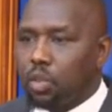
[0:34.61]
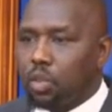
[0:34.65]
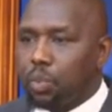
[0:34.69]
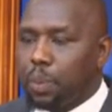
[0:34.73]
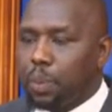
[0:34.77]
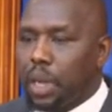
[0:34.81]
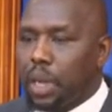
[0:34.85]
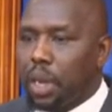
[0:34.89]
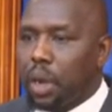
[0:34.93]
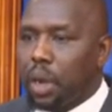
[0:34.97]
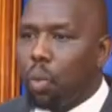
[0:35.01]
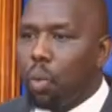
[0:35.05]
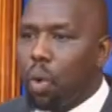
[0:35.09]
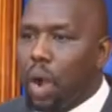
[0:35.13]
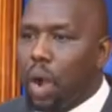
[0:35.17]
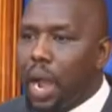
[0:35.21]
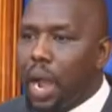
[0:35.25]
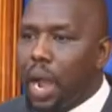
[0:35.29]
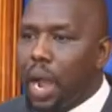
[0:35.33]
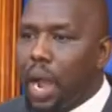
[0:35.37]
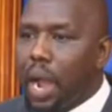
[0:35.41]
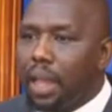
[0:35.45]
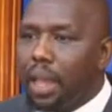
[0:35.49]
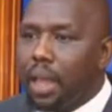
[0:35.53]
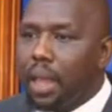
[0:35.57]
Speaker.
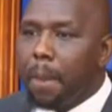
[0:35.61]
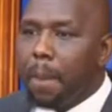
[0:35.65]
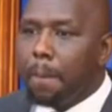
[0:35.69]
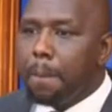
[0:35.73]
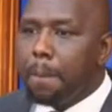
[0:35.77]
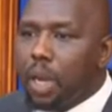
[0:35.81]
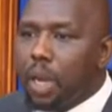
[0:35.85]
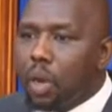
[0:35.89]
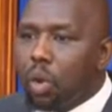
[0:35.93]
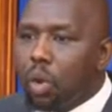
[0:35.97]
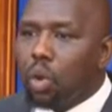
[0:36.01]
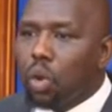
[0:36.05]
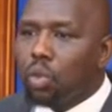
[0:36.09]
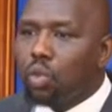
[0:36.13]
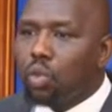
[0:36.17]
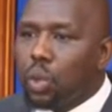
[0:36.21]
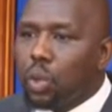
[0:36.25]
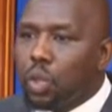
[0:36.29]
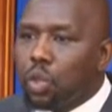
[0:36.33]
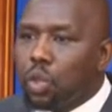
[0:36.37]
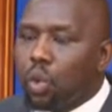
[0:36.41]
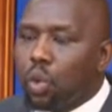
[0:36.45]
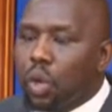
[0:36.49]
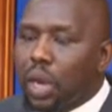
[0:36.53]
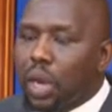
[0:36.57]
Why? Because we
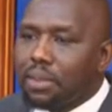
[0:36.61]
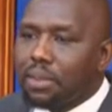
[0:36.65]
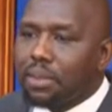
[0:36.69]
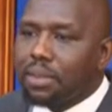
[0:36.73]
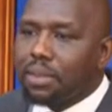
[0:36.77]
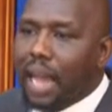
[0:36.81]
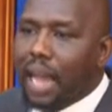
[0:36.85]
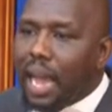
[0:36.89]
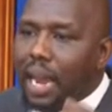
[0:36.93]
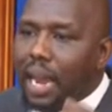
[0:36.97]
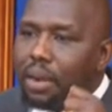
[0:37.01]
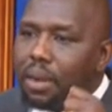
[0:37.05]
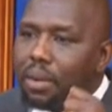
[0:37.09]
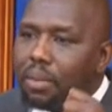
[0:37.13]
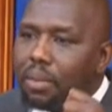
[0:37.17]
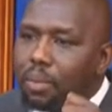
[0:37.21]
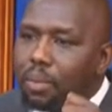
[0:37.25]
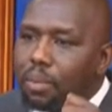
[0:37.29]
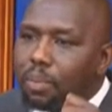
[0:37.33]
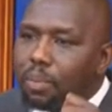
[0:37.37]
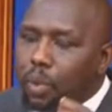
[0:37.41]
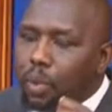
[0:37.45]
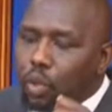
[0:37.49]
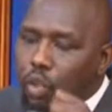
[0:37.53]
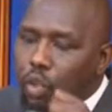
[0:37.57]
took a stand
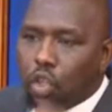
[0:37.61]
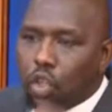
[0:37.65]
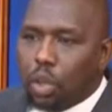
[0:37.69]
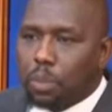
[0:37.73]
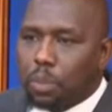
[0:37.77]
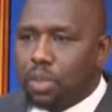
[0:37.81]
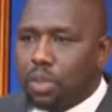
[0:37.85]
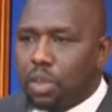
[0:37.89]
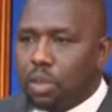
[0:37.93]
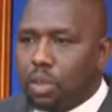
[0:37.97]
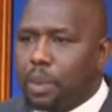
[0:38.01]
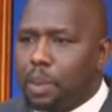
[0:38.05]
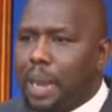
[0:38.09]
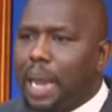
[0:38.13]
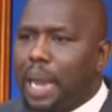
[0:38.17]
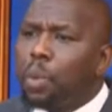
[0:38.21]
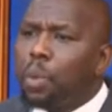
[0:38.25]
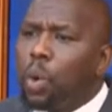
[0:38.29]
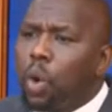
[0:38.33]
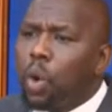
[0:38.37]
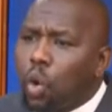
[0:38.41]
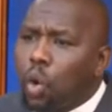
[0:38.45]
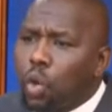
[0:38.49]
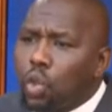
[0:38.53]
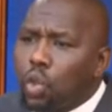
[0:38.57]
position, Mr. Speaker, and
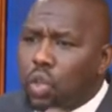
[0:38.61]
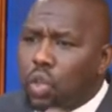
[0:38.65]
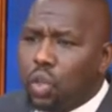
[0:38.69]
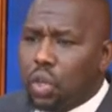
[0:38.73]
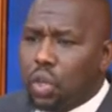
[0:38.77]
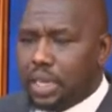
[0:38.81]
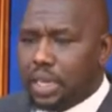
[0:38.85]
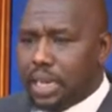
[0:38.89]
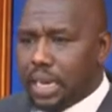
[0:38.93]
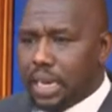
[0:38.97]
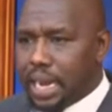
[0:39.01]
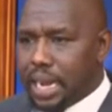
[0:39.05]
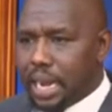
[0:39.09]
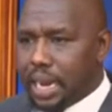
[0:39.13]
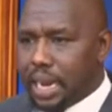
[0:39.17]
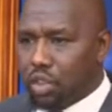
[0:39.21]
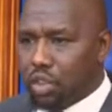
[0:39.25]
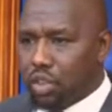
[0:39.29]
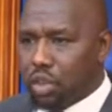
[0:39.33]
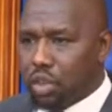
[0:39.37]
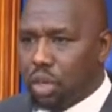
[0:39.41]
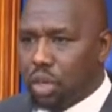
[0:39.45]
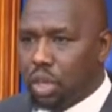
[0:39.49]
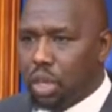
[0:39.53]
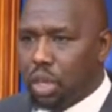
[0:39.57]
will continue in that
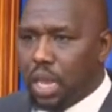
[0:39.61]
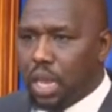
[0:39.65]
direction.